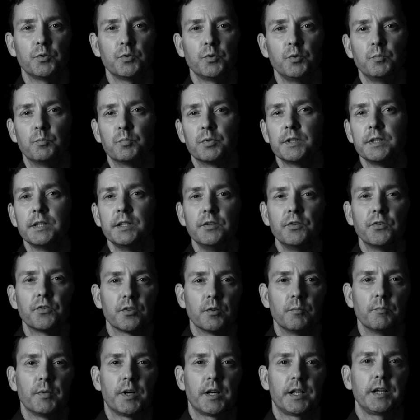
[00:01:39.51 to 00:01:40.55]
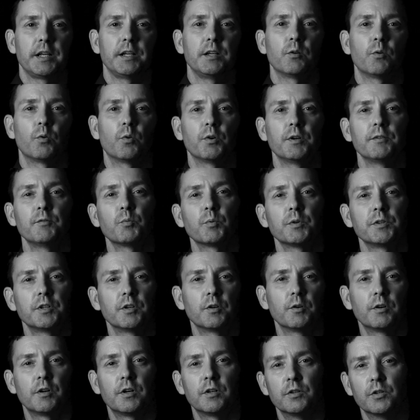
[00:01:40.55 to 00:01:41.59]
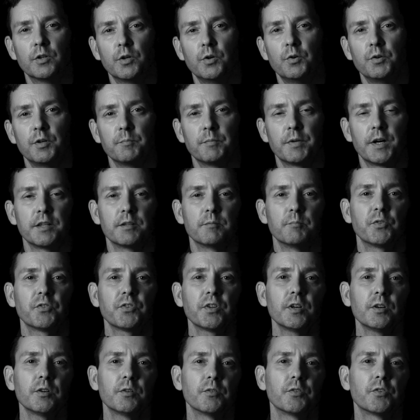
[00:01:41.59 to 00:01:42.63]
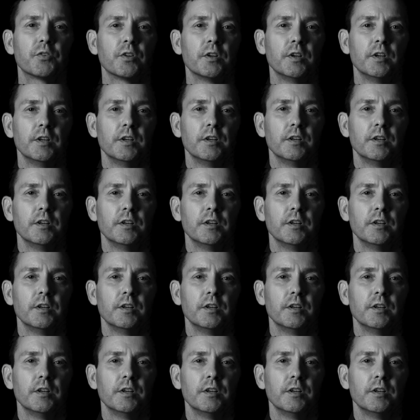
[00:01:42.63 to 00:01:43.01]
to please somebody, or even when they're alone and by themselves,